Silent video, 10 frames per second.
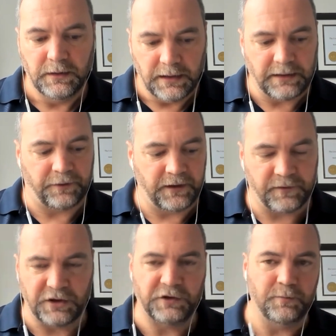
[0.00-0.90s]
And I think
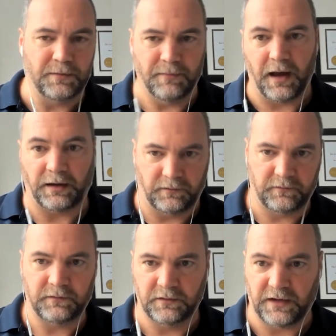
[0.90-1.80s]
the human mind
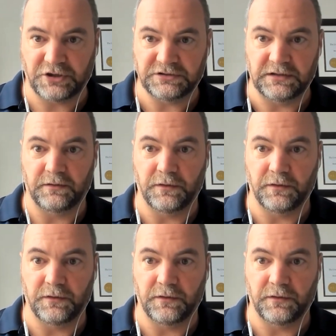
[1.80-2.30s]
is actually